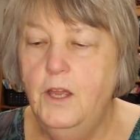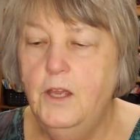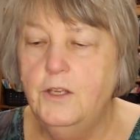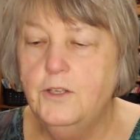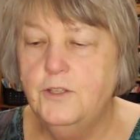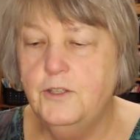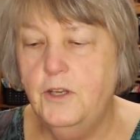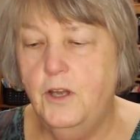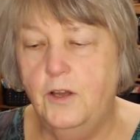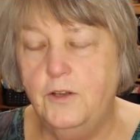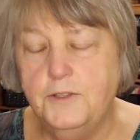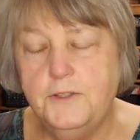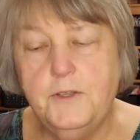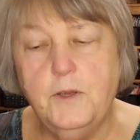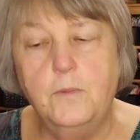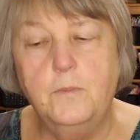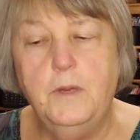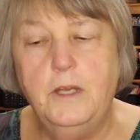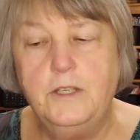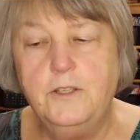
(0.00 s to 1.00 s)
She
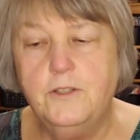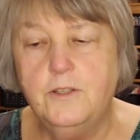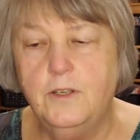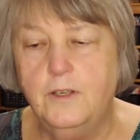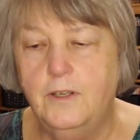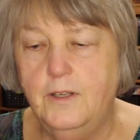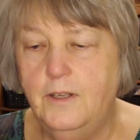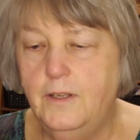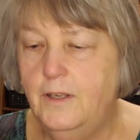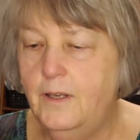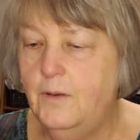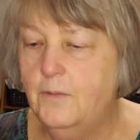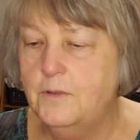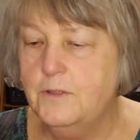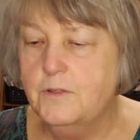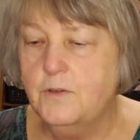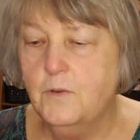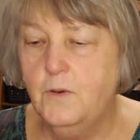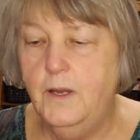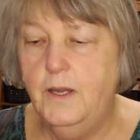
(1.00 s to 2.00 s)
also mentioned it
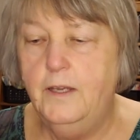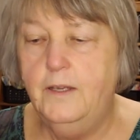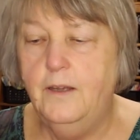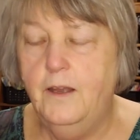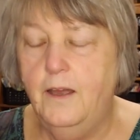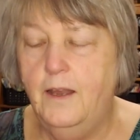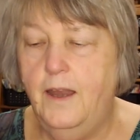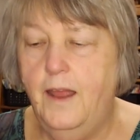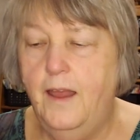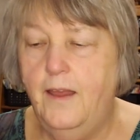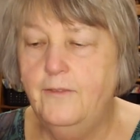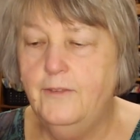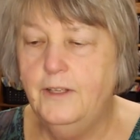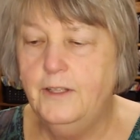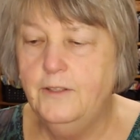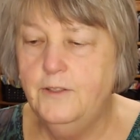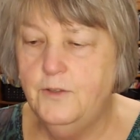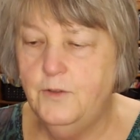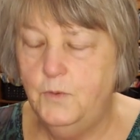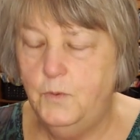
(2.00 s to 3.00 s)
was great not
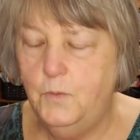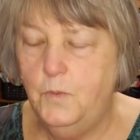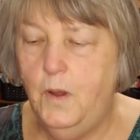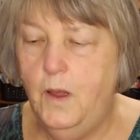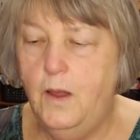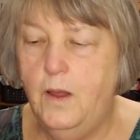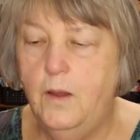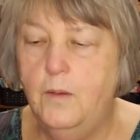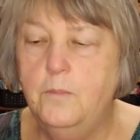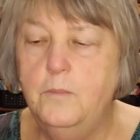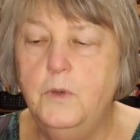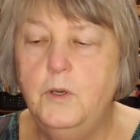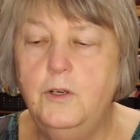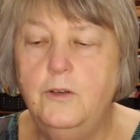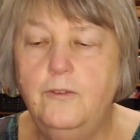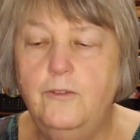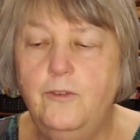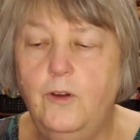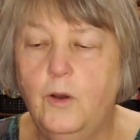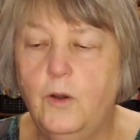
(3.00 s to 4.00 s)
having to
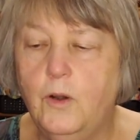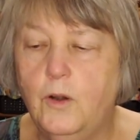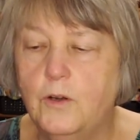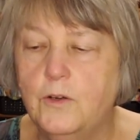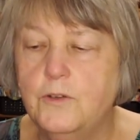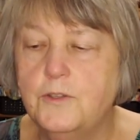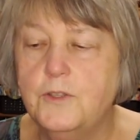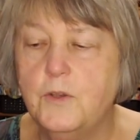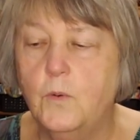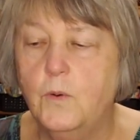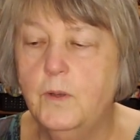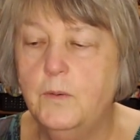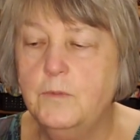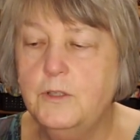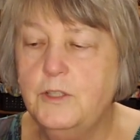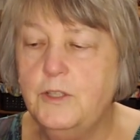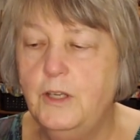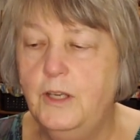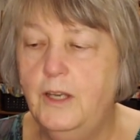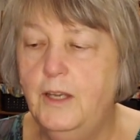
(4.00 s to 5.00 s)
move her sewing
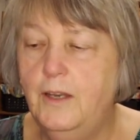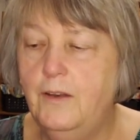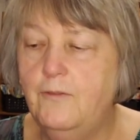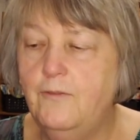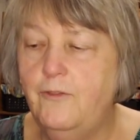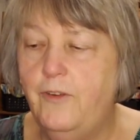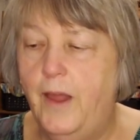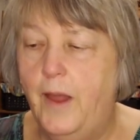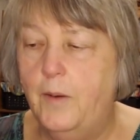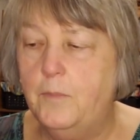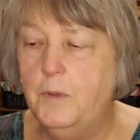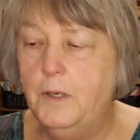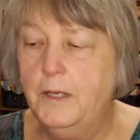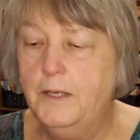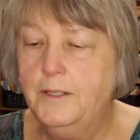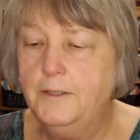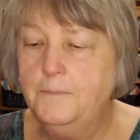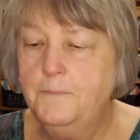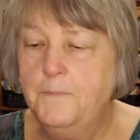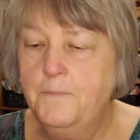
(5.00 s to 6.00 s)
machine and
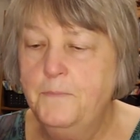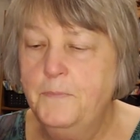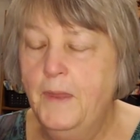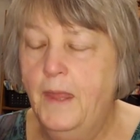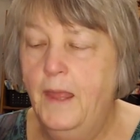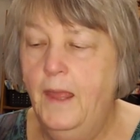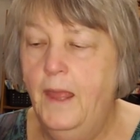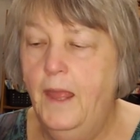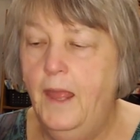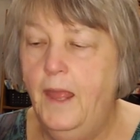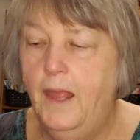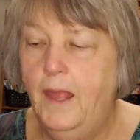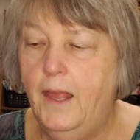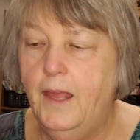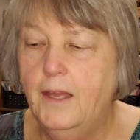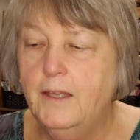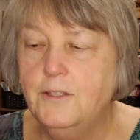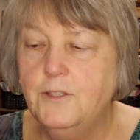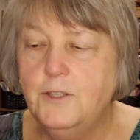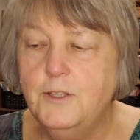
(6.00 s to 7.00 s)
fabric.
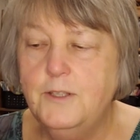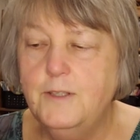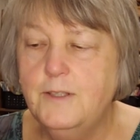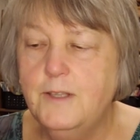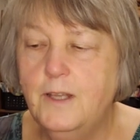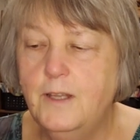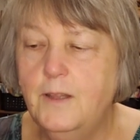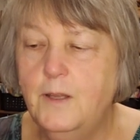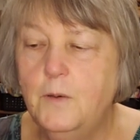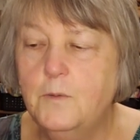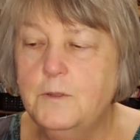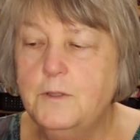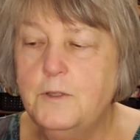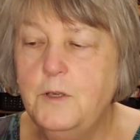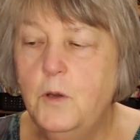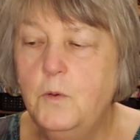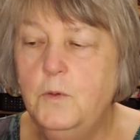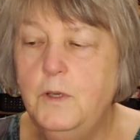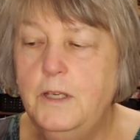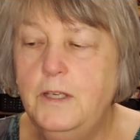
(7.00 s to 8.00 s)
And she said there was
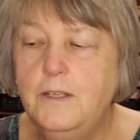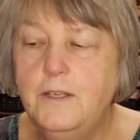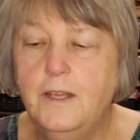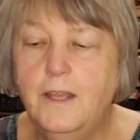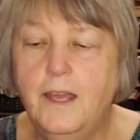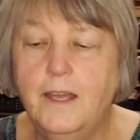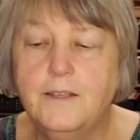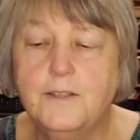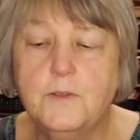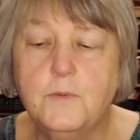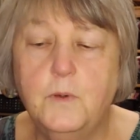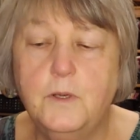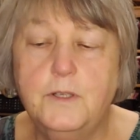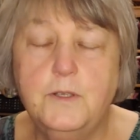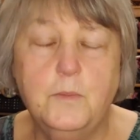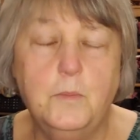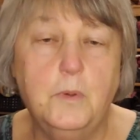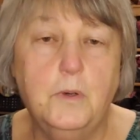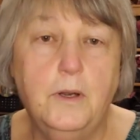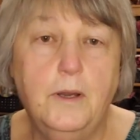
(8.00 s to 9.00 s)
no need to guess what
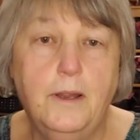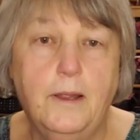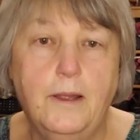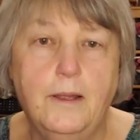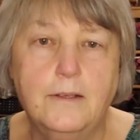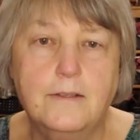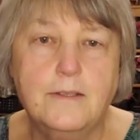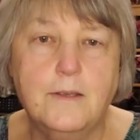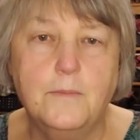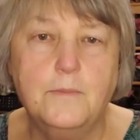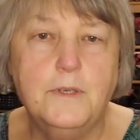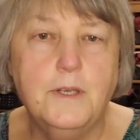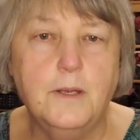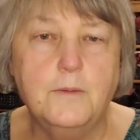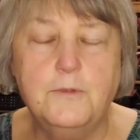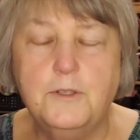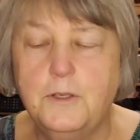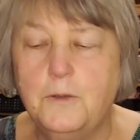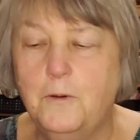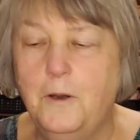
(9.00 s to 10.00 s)
to bring.
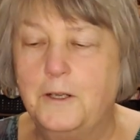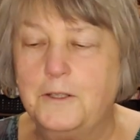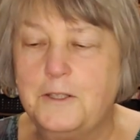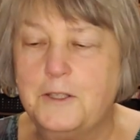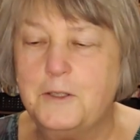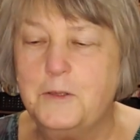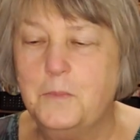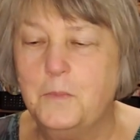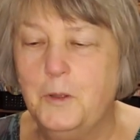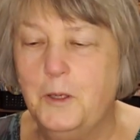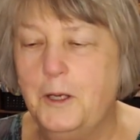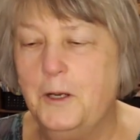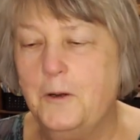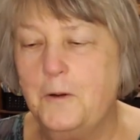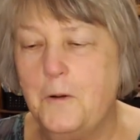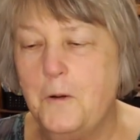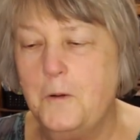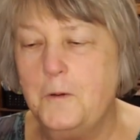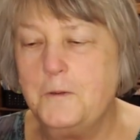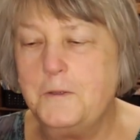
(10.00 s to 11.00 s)
Sometimes she wants to bring
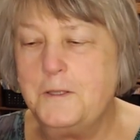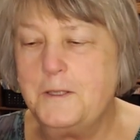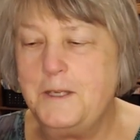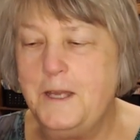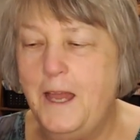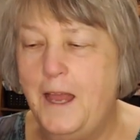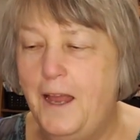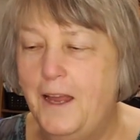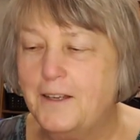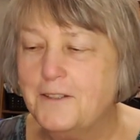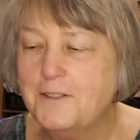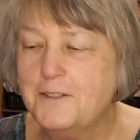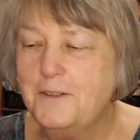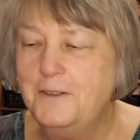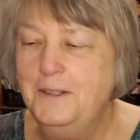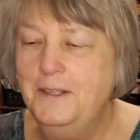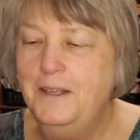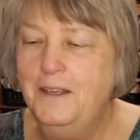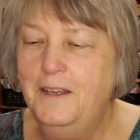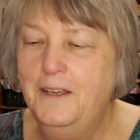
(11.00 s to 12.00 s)
her whole stash.
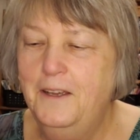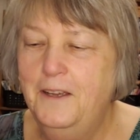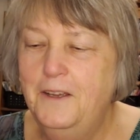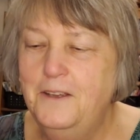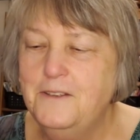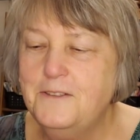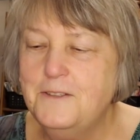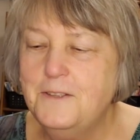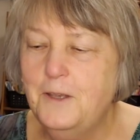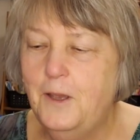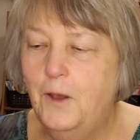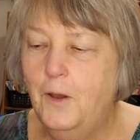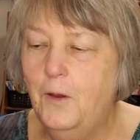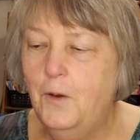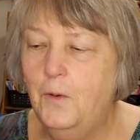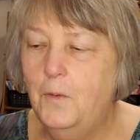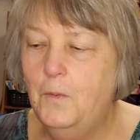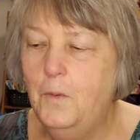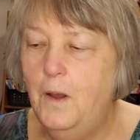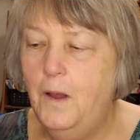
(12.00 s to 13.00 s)

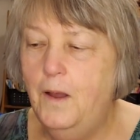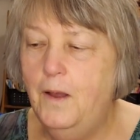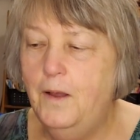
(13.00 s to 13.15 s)
So